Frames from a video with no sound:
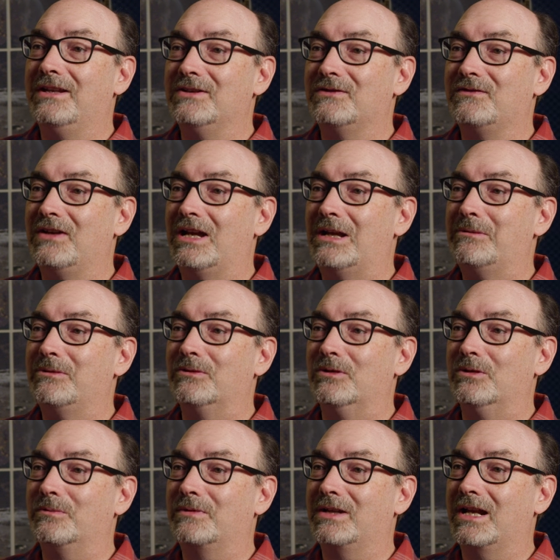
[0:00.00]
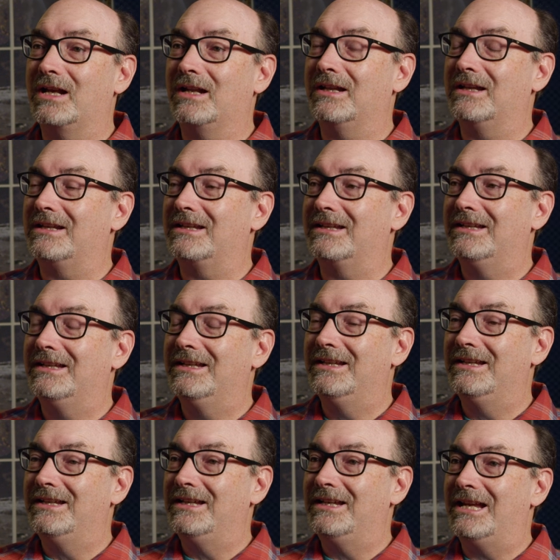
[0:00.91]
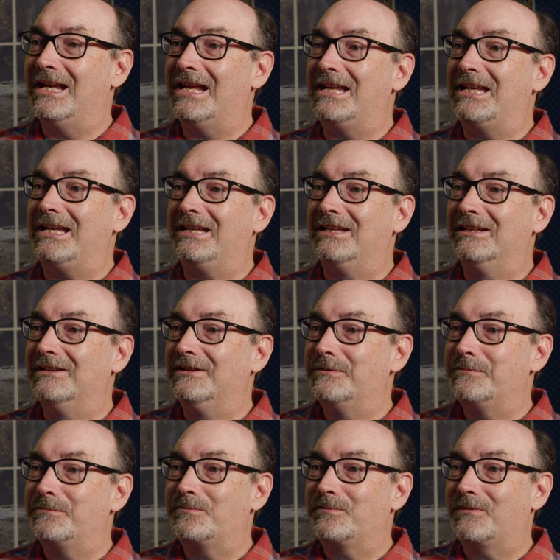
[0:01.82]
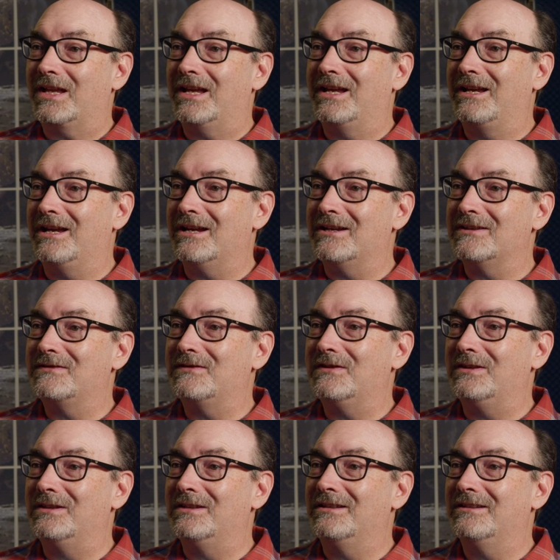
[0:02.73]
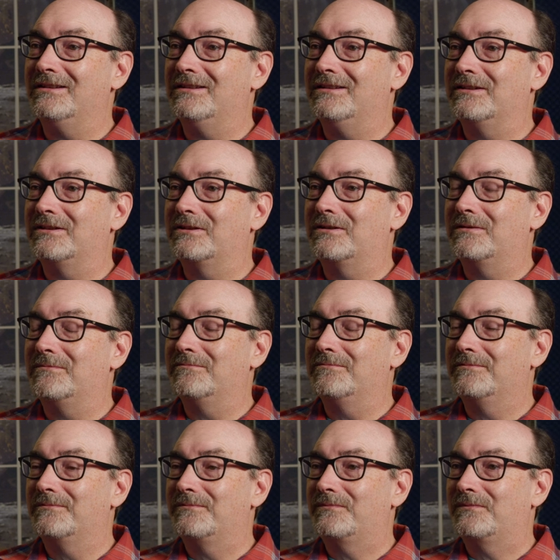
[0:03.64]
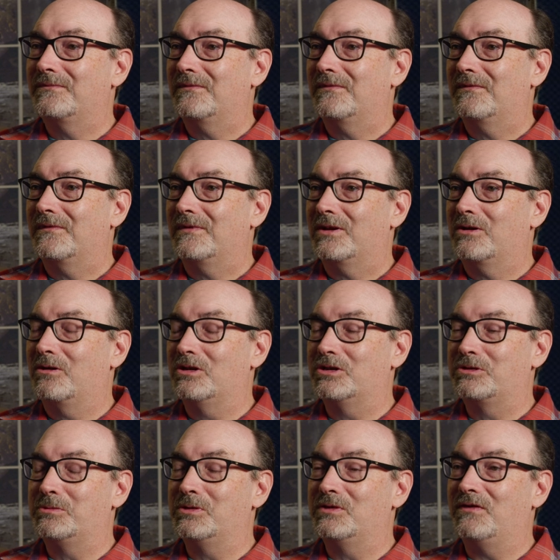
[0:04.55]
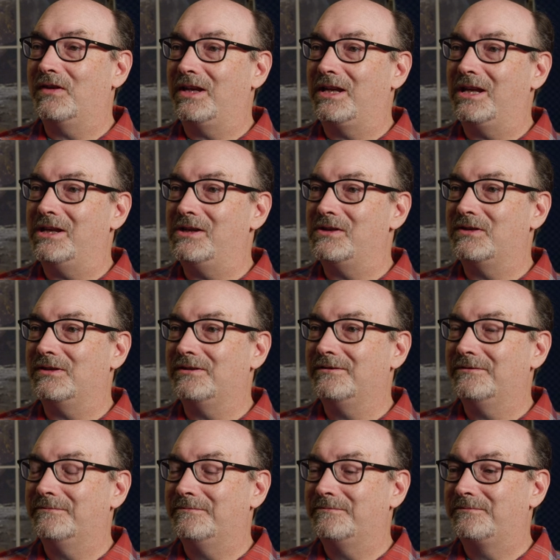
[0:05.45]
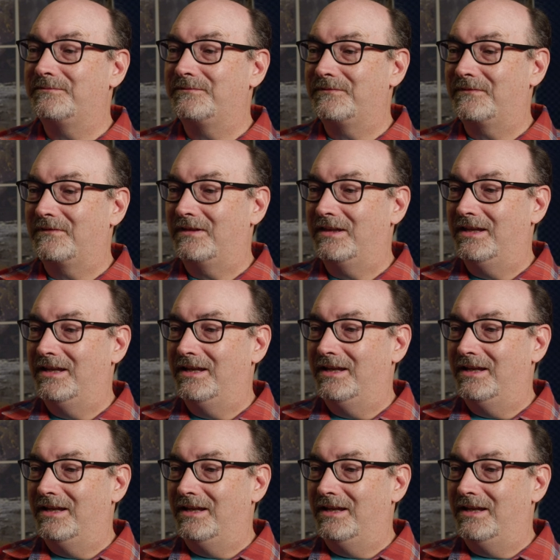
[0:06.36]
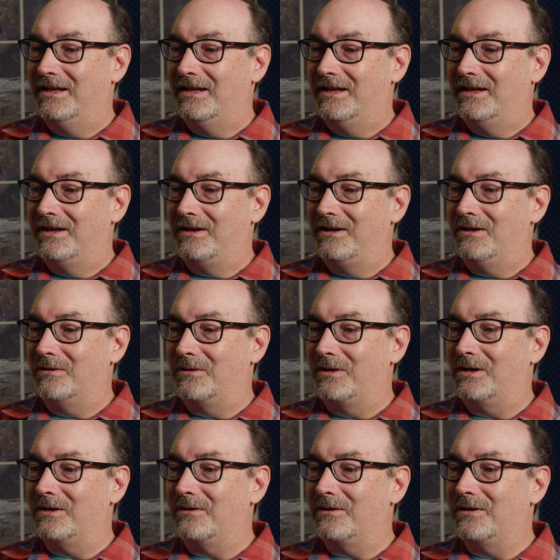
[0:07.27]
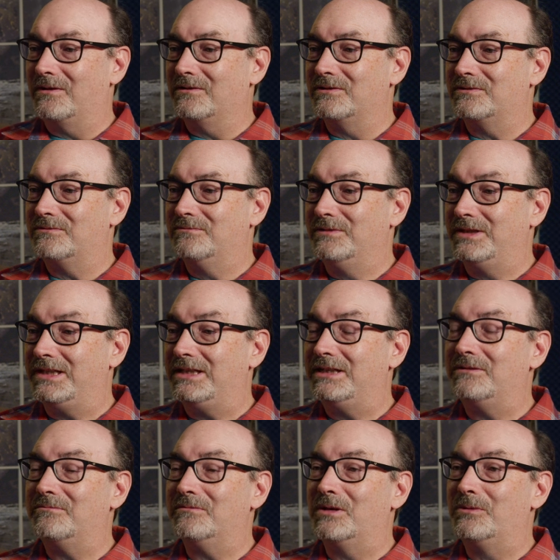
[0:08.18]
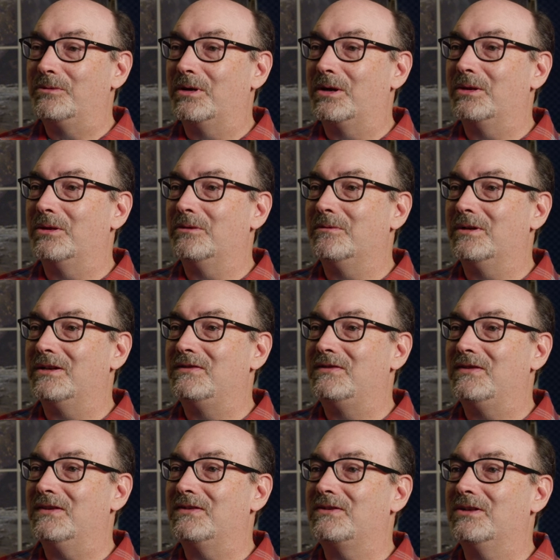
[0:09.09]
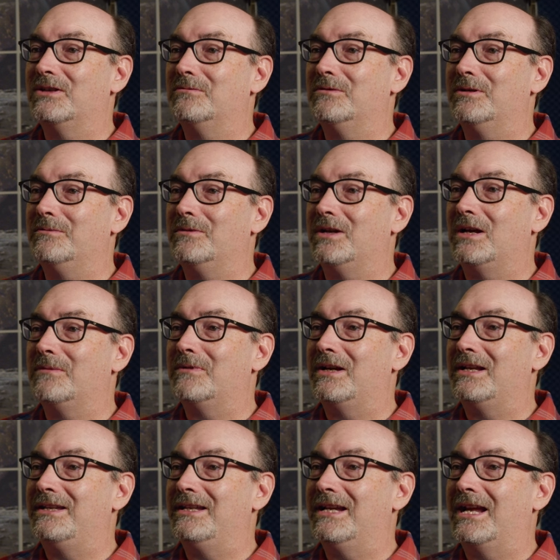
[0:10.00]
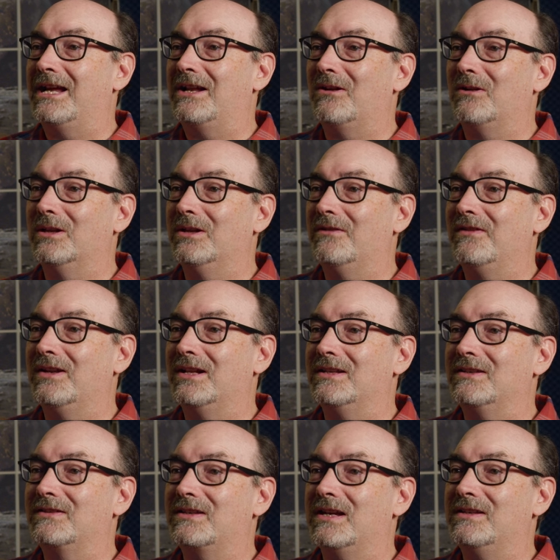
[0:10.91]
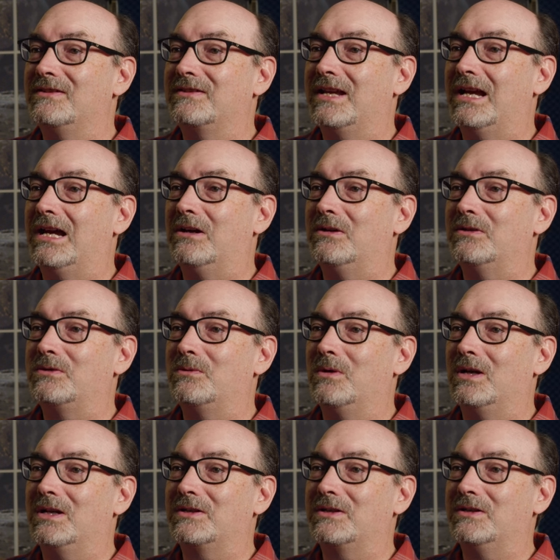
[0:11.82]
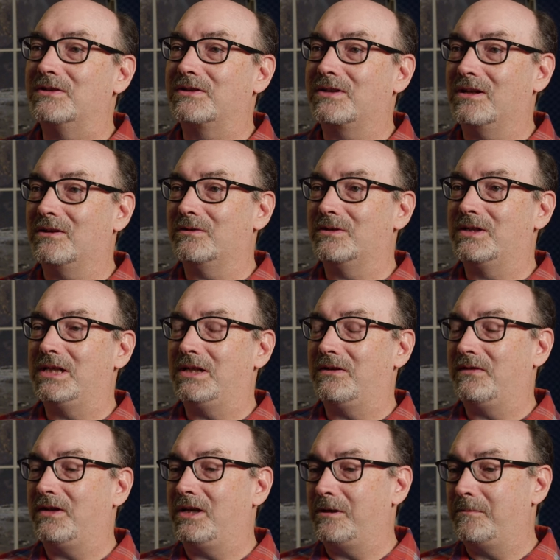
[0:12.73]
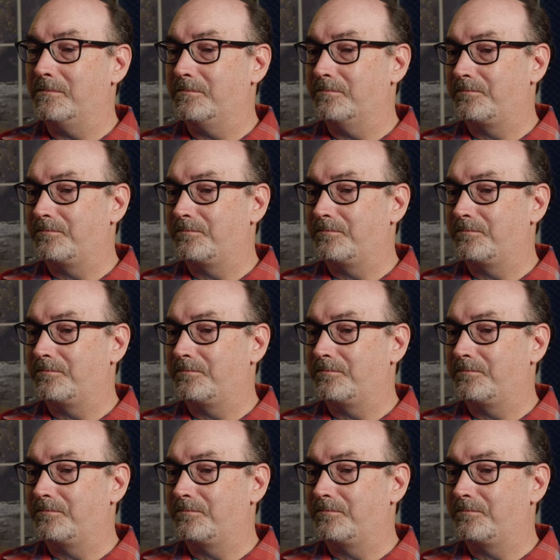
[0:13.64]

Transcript: in his family room, kind of like Eddie, I guess, in Christmas Vacation. You know, there's me, my brother, my sister, my mom, my dad, all living on this guy's couch, watching his color TV.